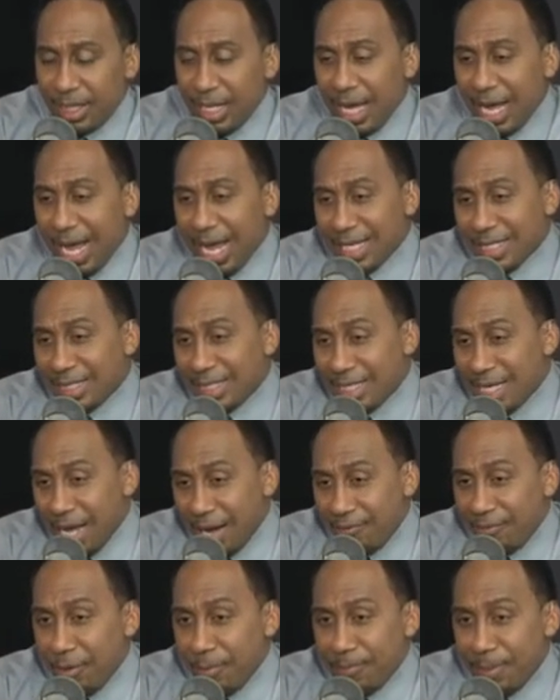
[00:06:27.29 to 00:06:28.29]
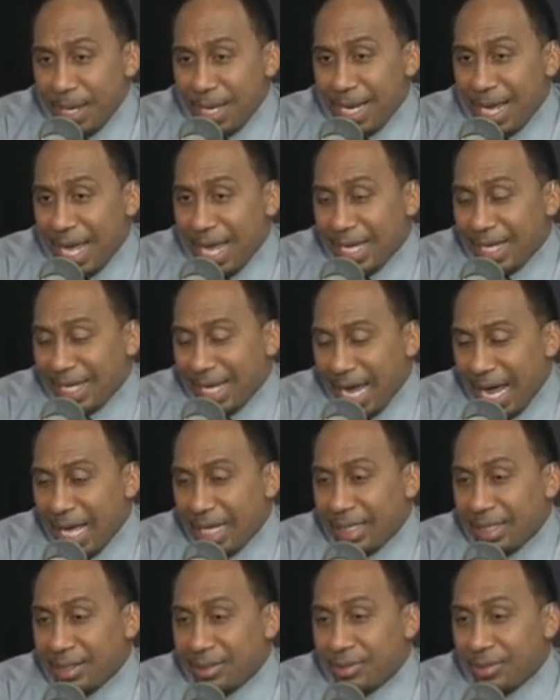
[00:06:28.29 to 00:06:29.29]
there has never been a
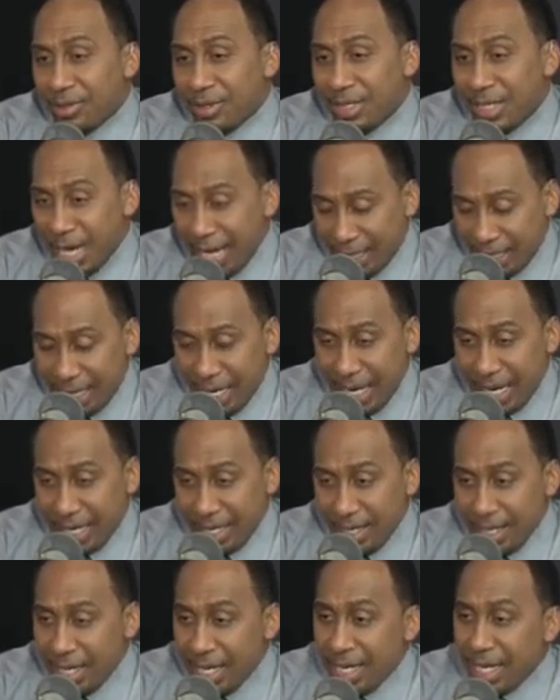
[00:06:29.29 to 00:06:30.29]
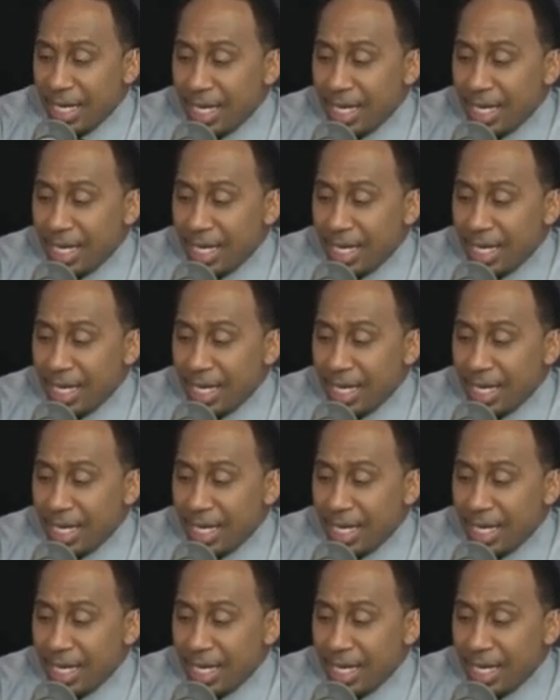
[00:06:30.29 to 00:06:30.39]
calendar decade